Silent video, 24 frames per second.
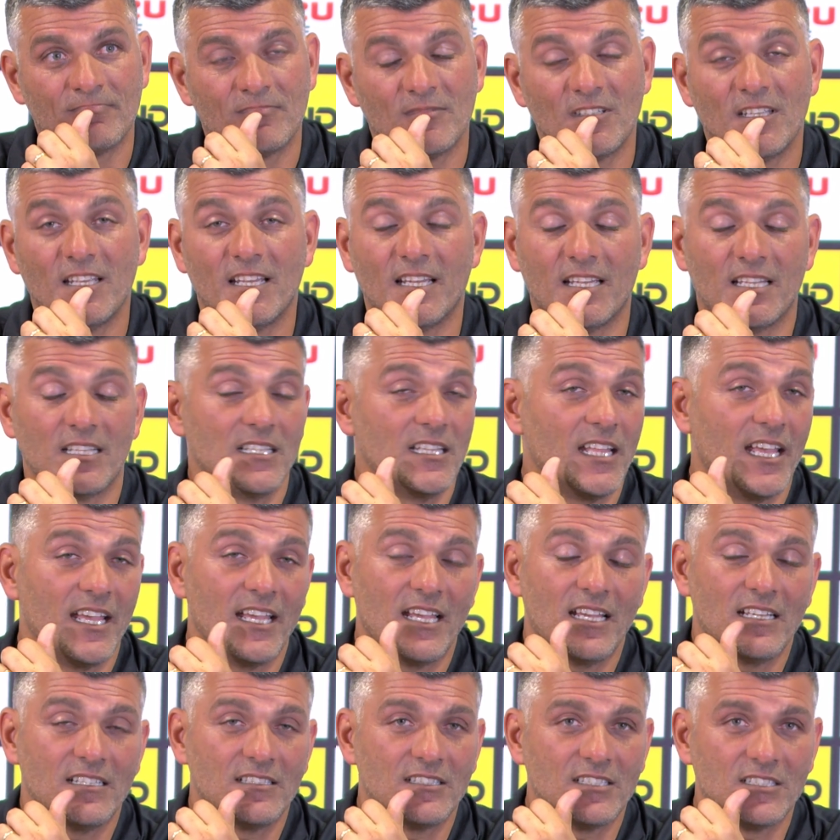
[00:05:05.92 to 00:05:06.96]

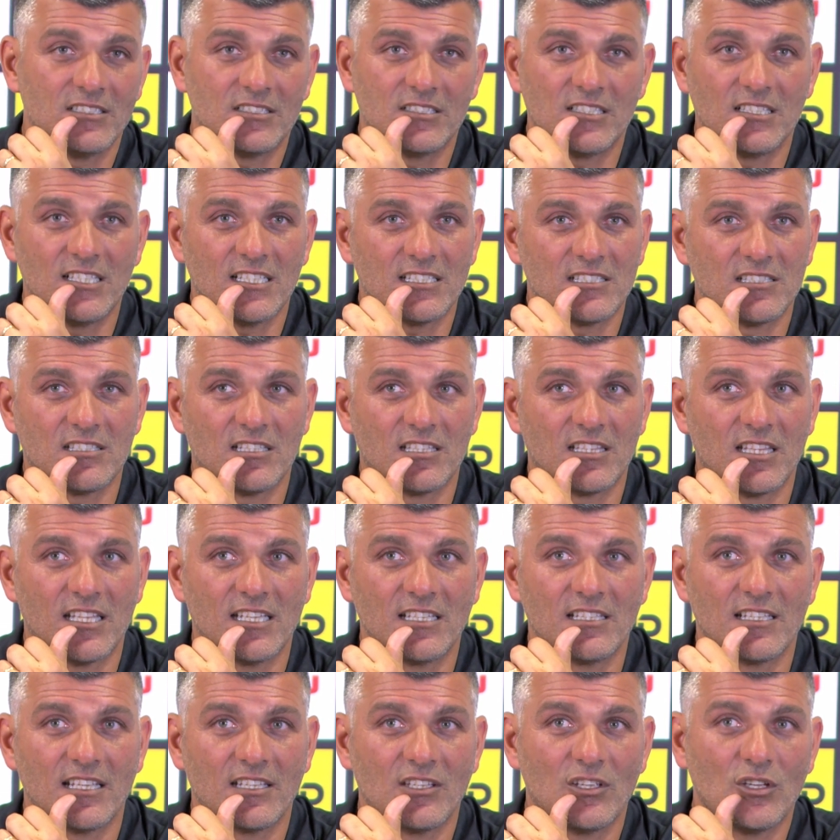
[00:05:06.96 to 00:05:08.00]
Yeah, that's the
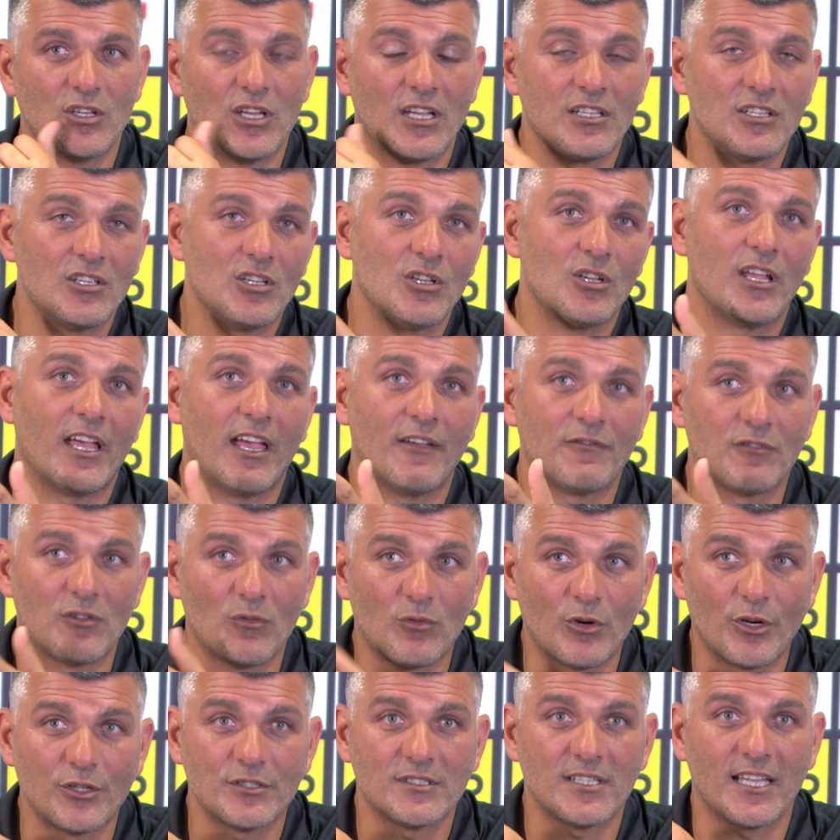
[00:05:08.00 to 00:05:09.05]
thing that you have
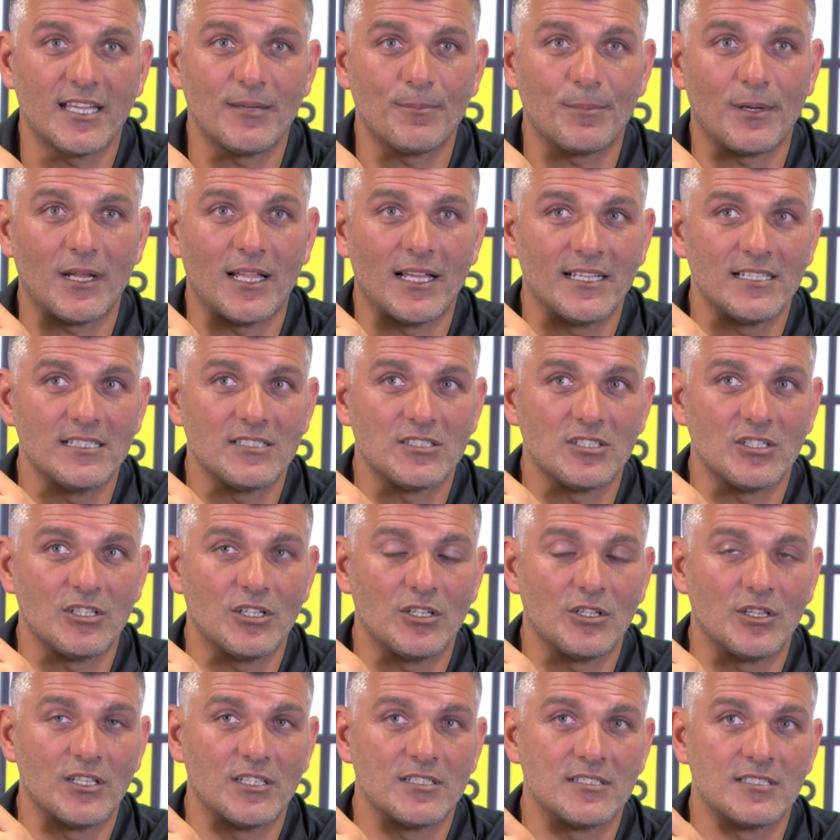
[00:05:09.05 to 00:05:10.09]
to rotate players. You
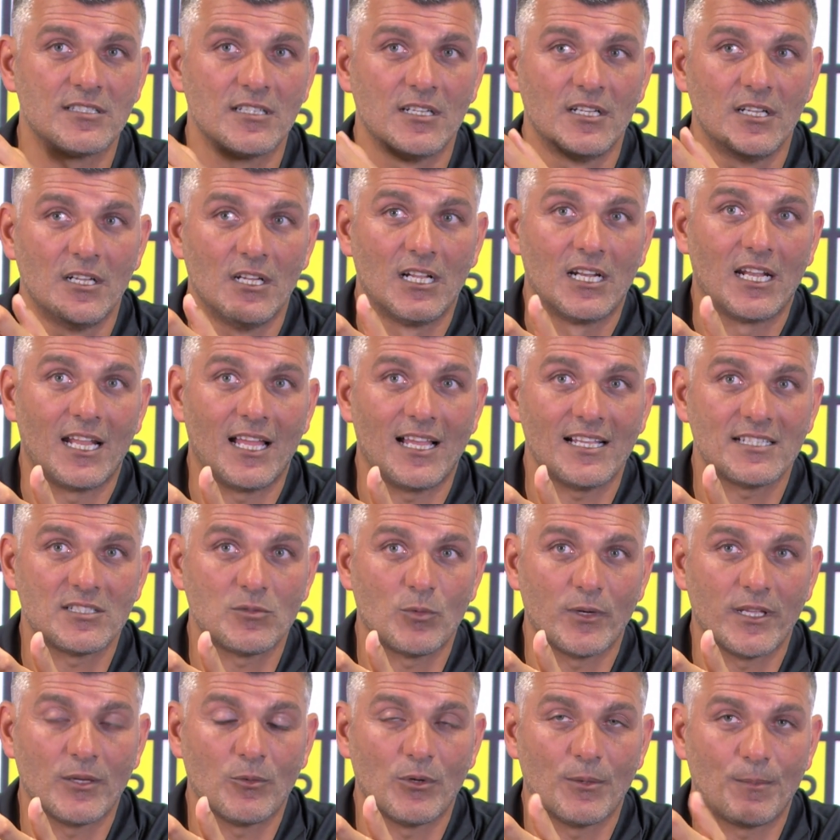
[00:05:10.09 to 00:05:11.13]
know, there's
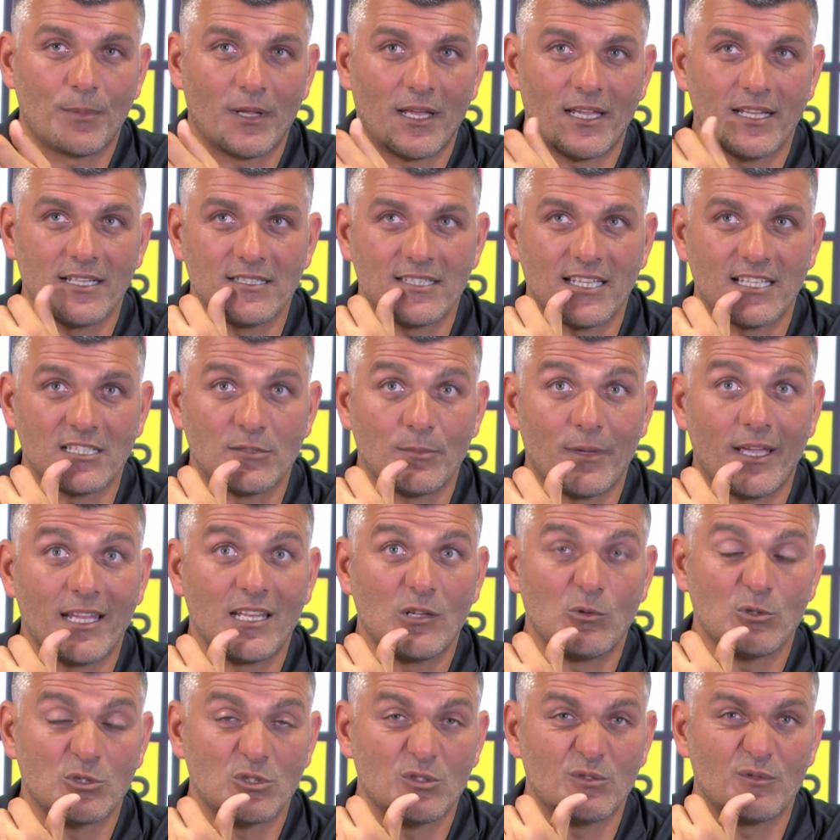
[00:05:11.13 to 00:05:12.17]
last week we played in
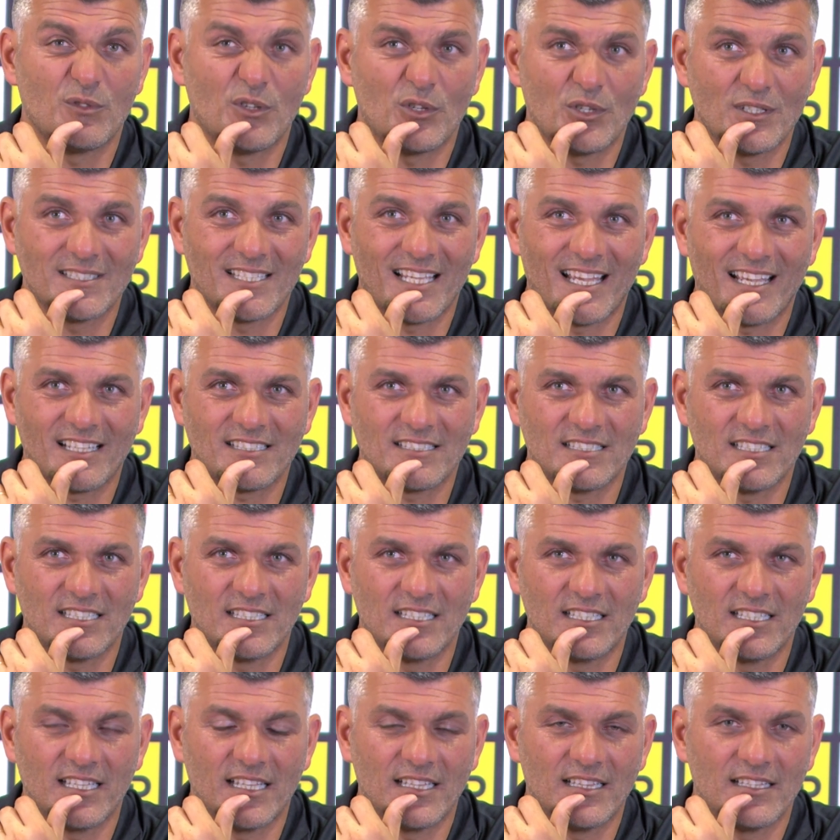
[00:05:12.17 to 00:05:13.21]
Tasmania, which was very
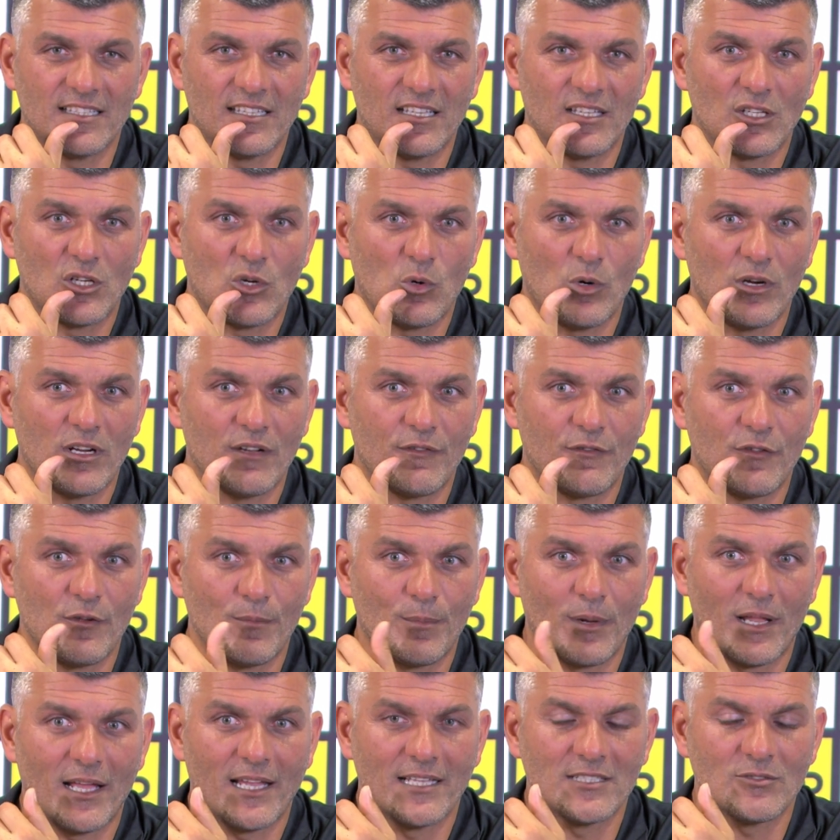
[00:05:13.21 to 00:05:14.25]
taxing, and quite a few
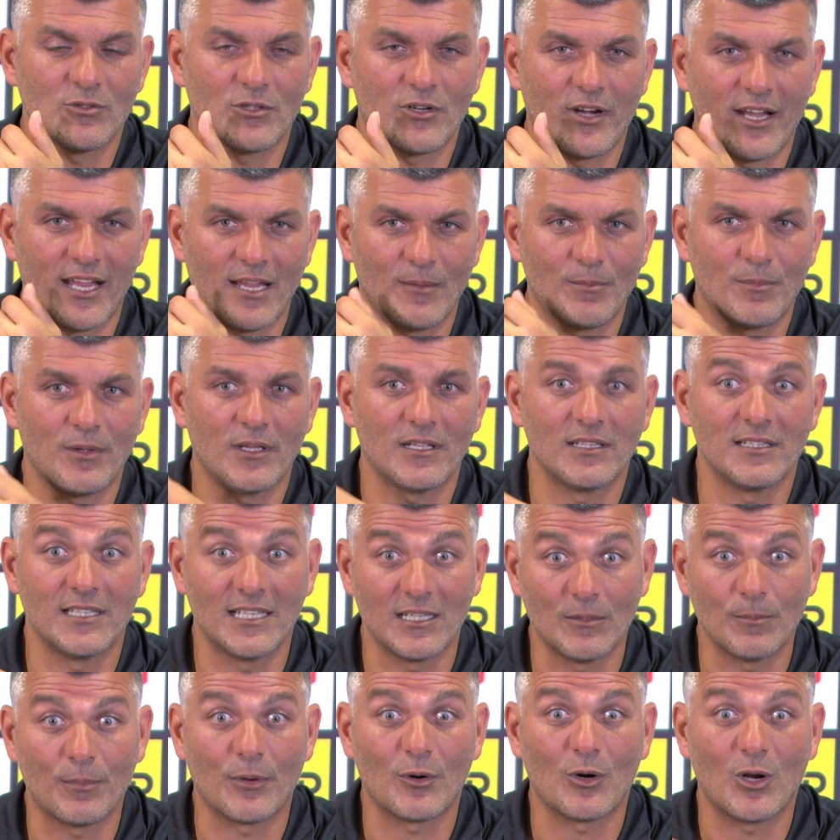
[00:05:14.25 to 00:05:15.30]
players were cramping.
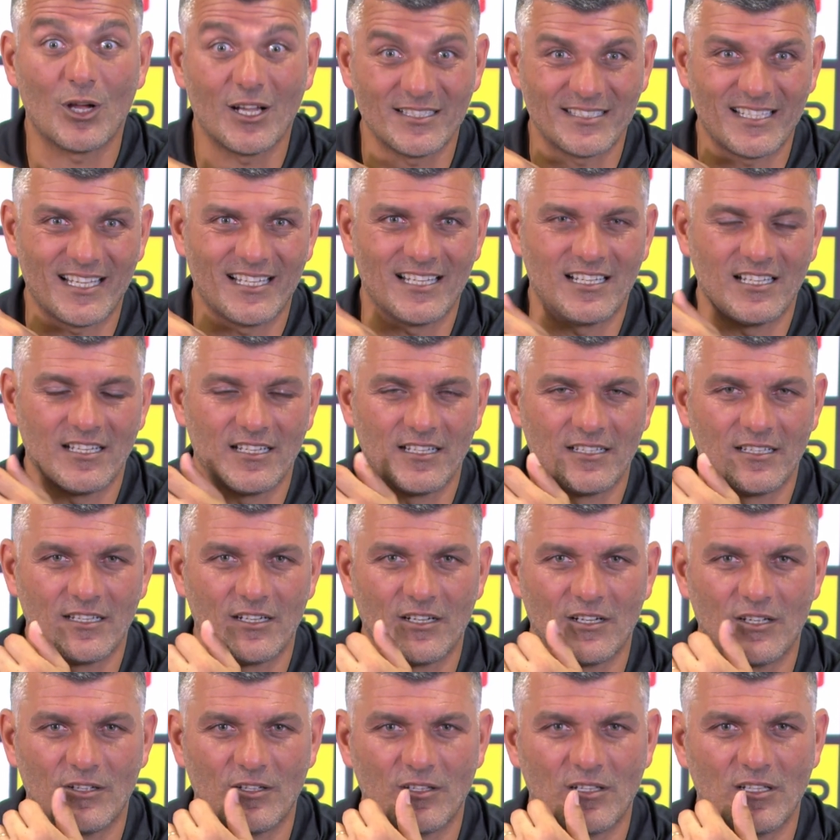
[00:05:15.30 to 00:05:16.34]
Dylan Parise had
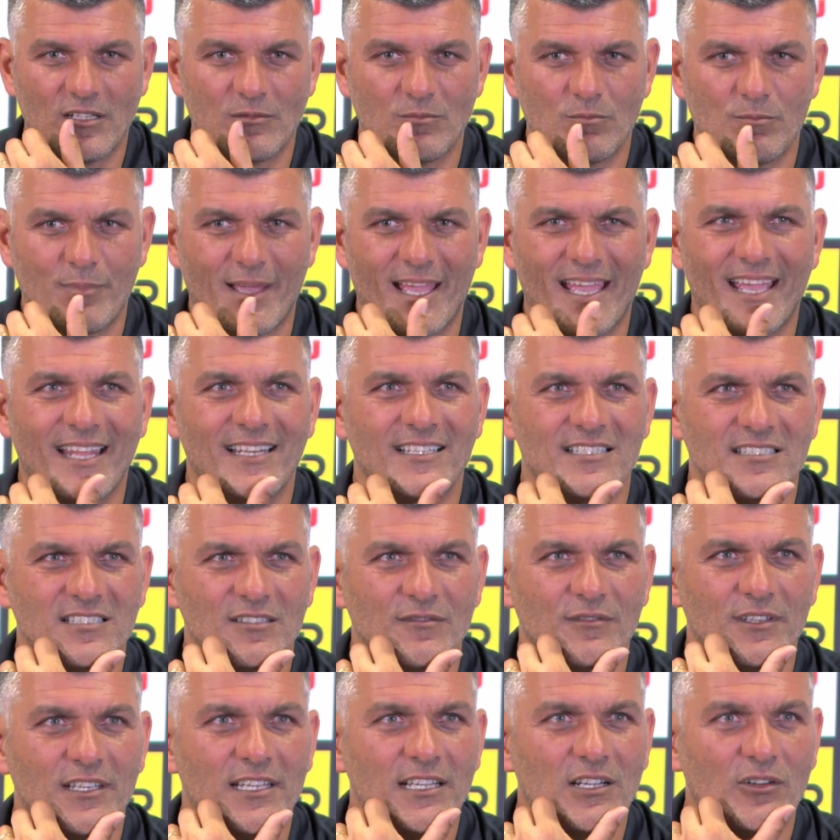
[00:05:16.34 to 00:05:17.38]
a bad,
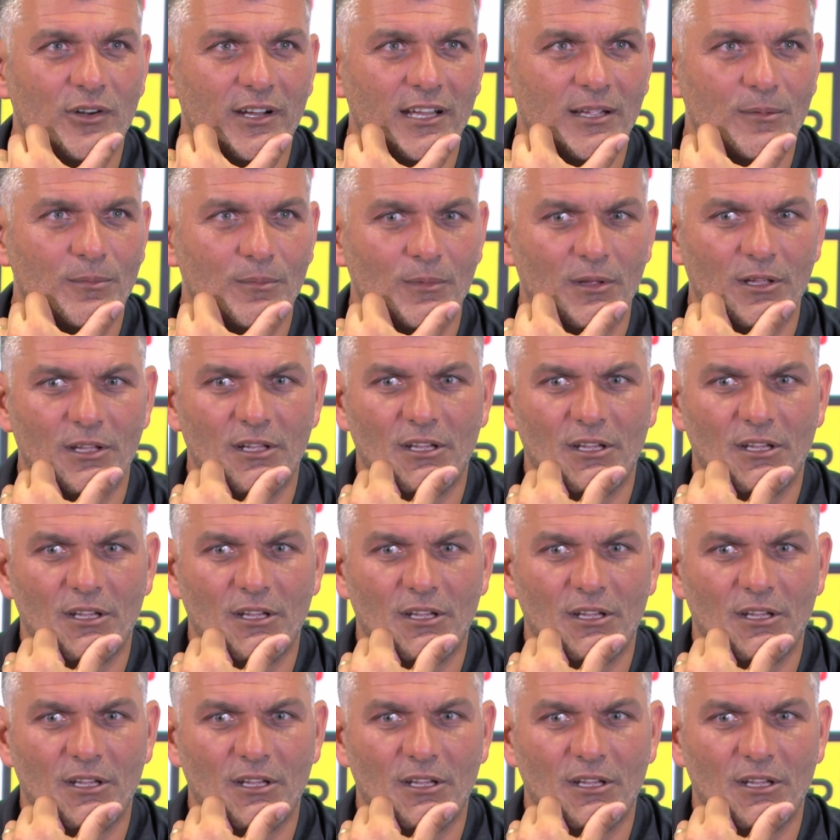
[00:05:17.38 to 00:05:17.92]
severe cramp.